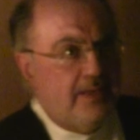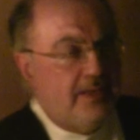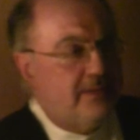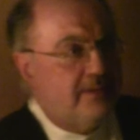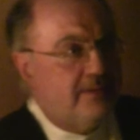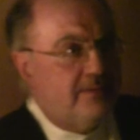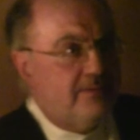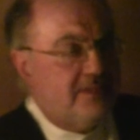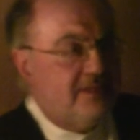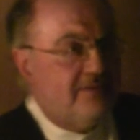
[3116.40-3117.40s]
And
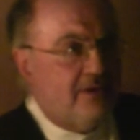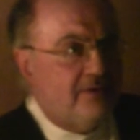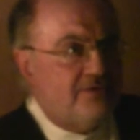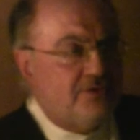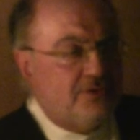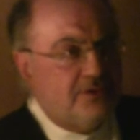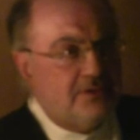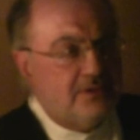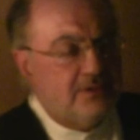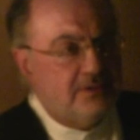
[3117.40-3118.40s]
whatever
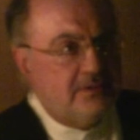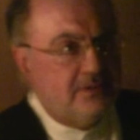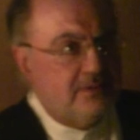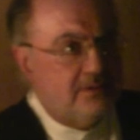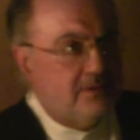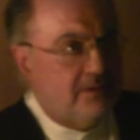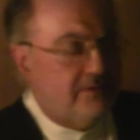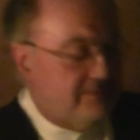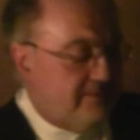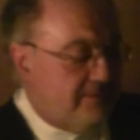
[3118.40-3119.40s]
offshoots
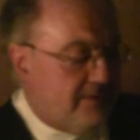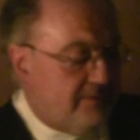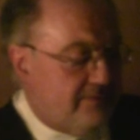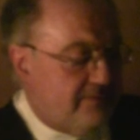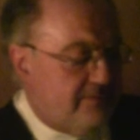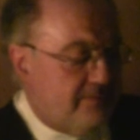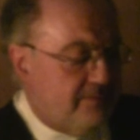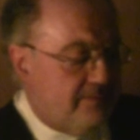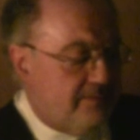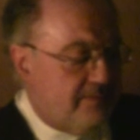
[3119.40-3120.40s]
of
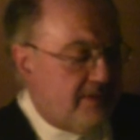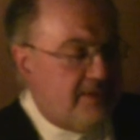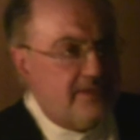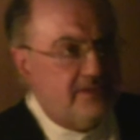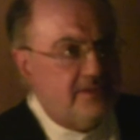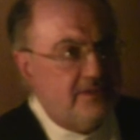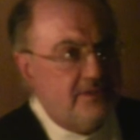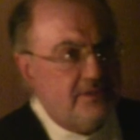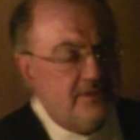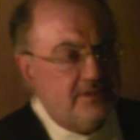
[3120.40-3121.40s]
the great
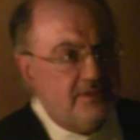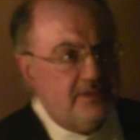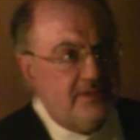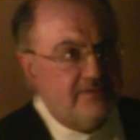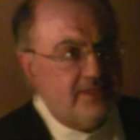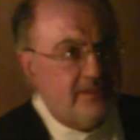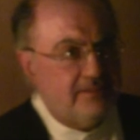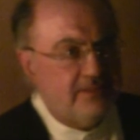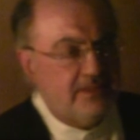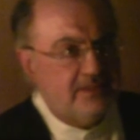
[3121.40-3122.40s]
religions that have
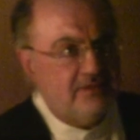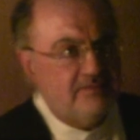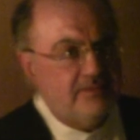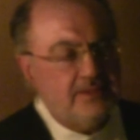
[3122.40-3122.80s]
taken place have